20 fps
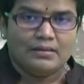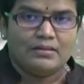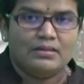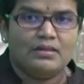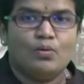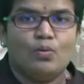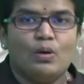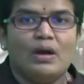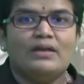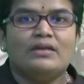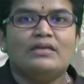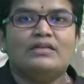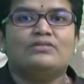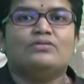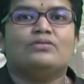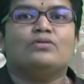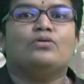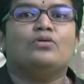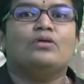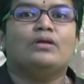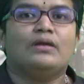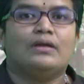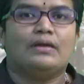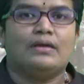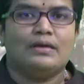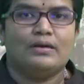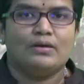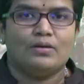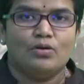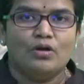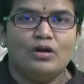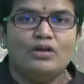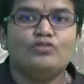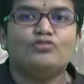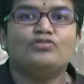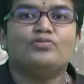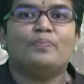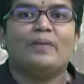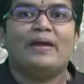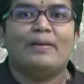the one is going
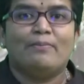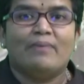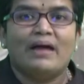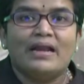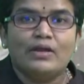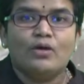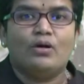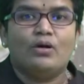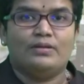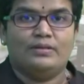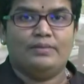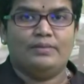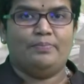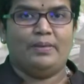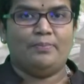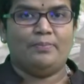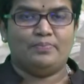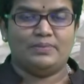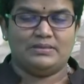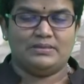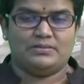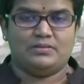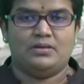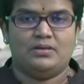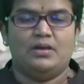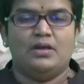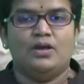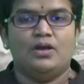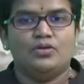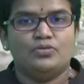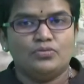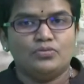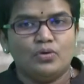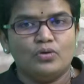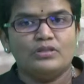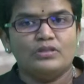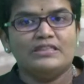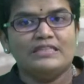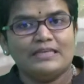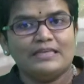to spend money on the Pampers.
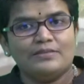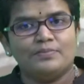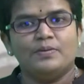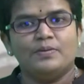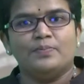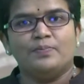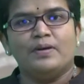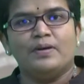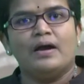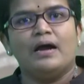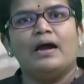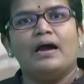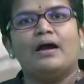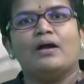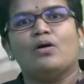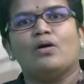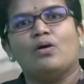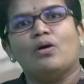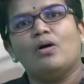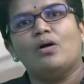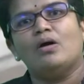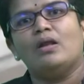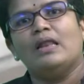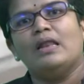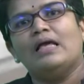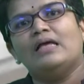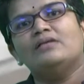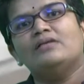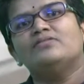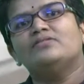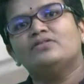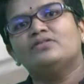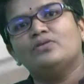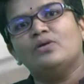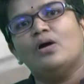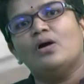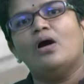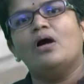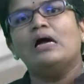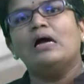So these people are called as
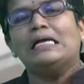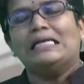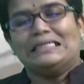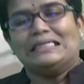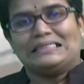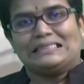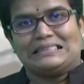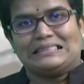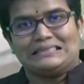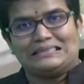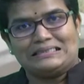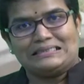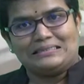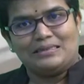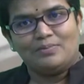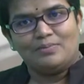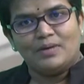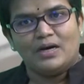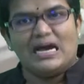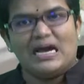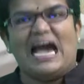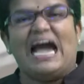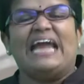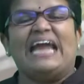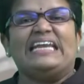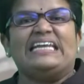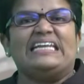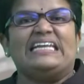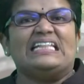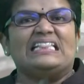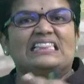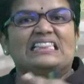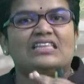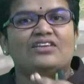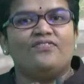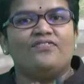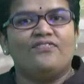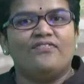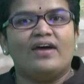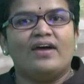your customer.
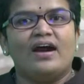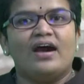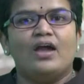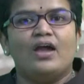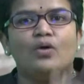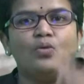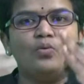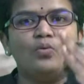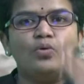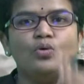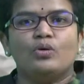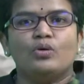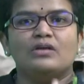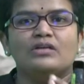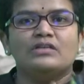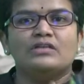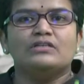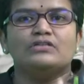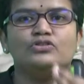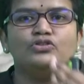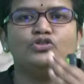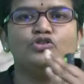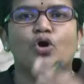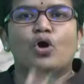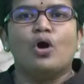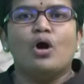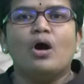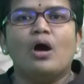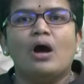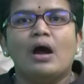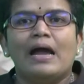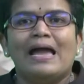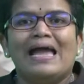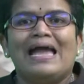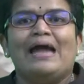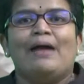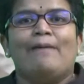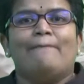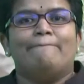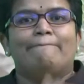Identify who is your
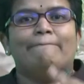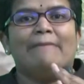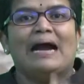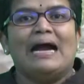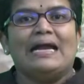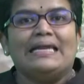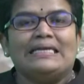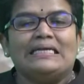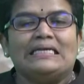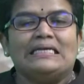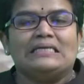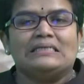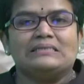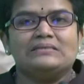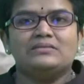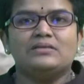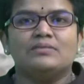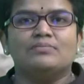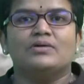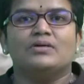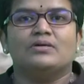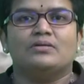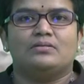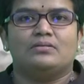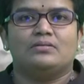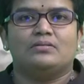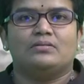buying customer,